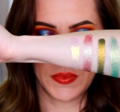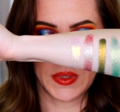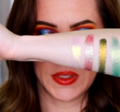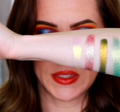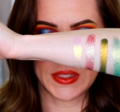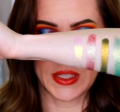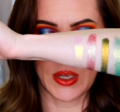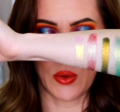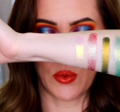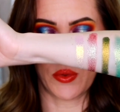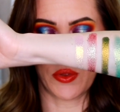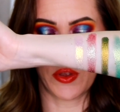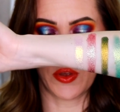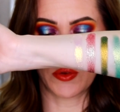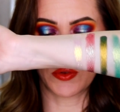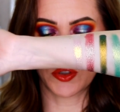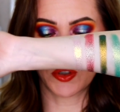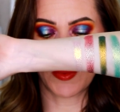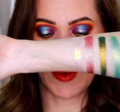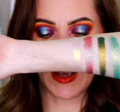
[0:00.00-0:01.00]
So
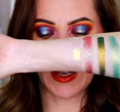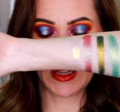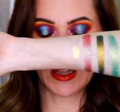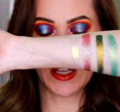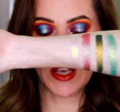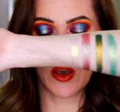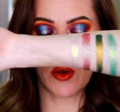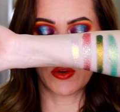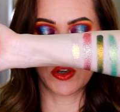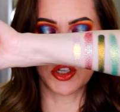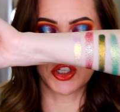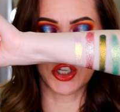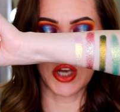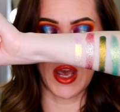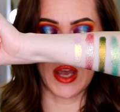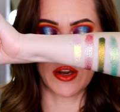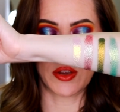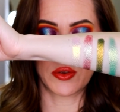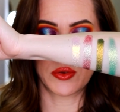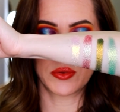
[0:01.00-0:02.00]
those are my Cleona
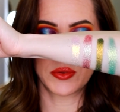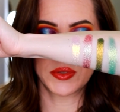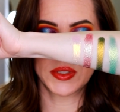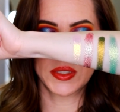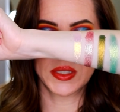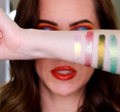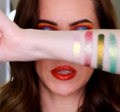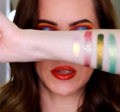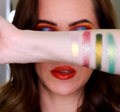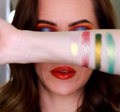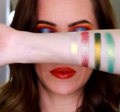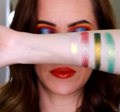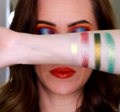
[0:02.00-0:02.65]
shadows.